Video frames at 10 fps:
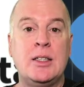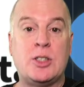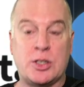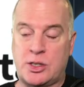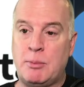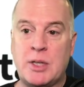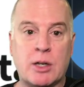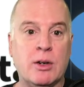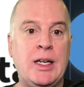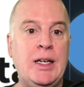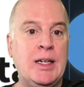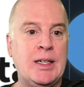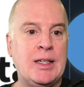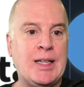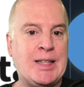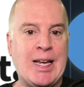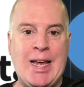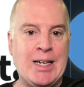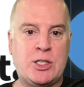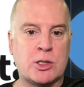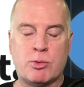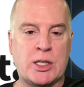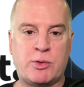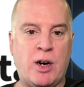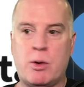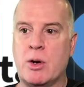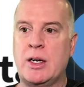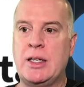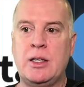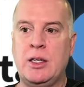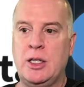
to some degree that they can't just rush forward and